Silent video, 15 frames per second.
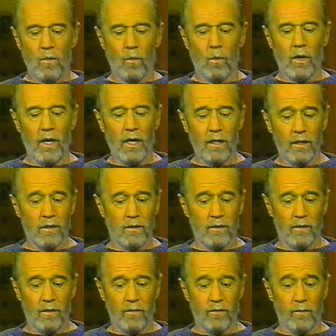Well,
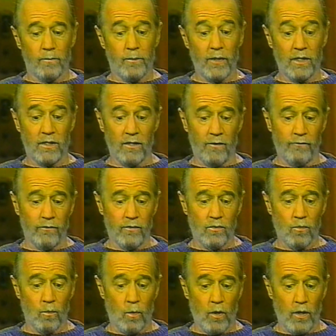the big
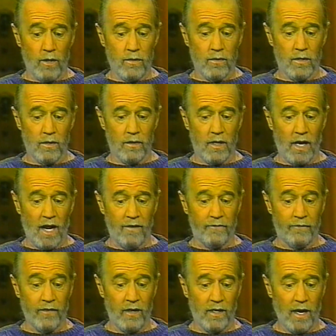difference was that I
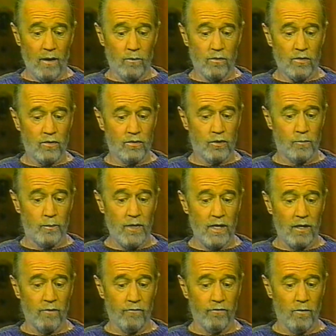felt I was
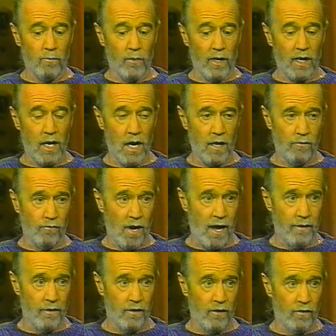speaking from my gut
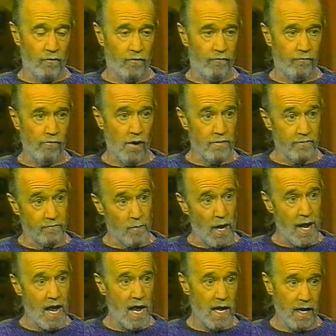rather than the front of
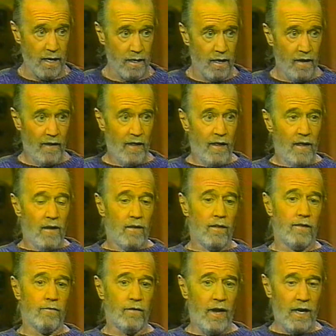my head.
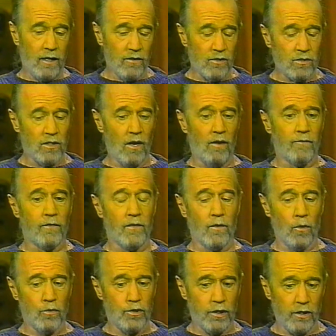The Vegas stuff in
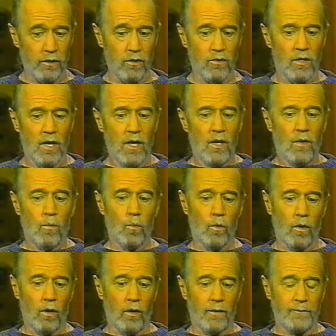those years
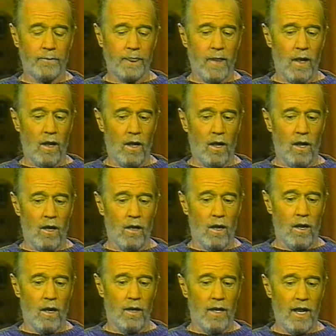were
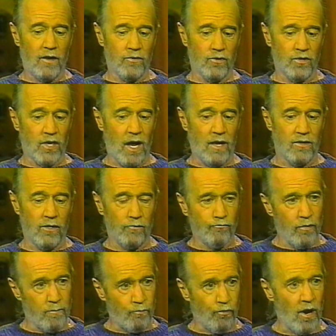an exercise in
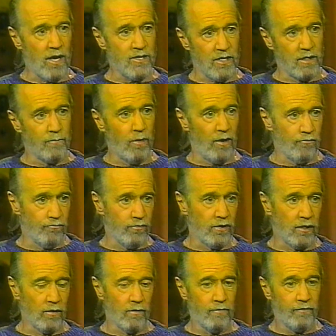repressing my
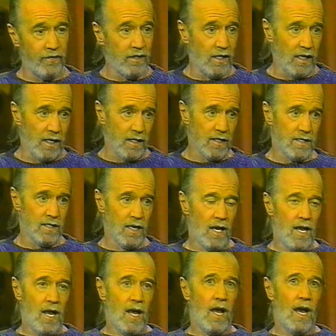real feelings
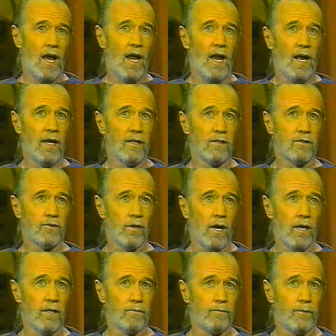and
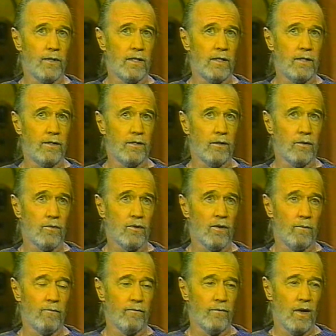trying to be, you know,
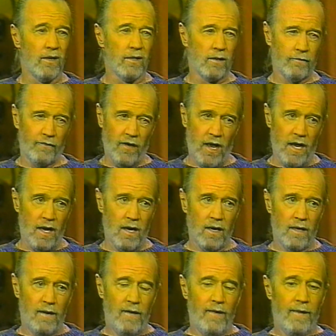something a little fake.
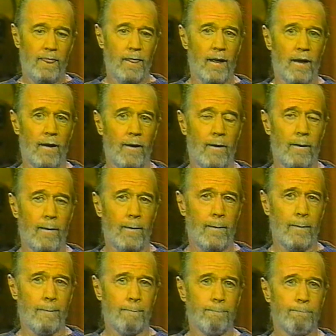
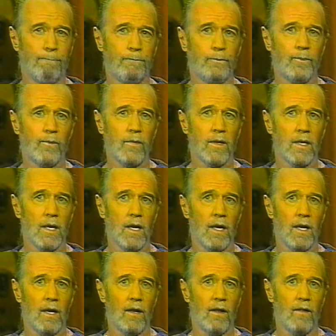The
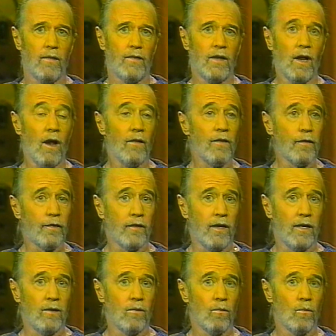other
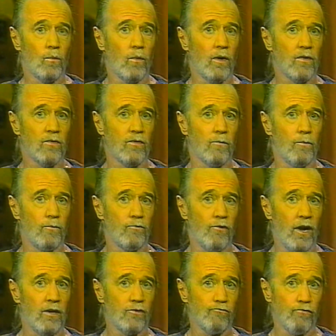thing was the
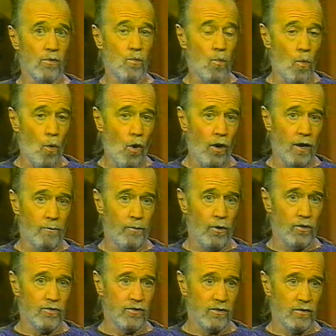greatest reward a
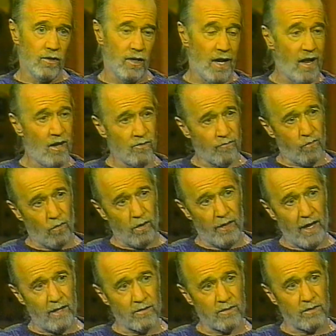person can ask for, and
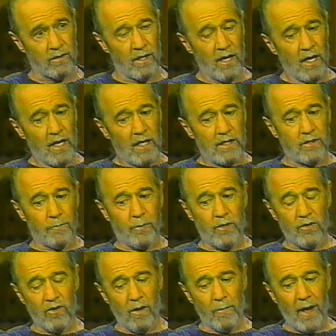that's to be
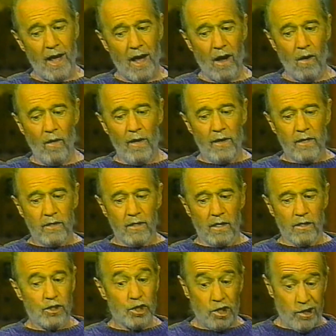somehow
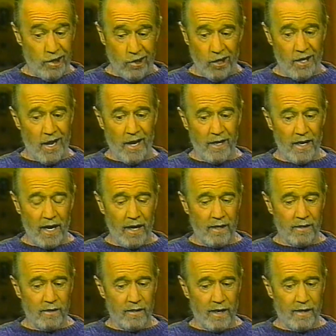cheered
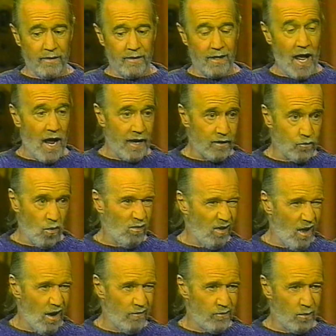and liked or
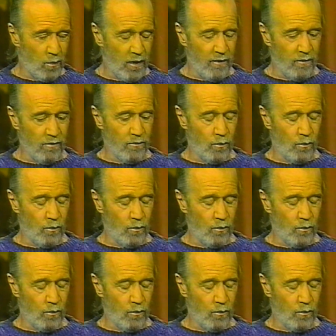loved or whatever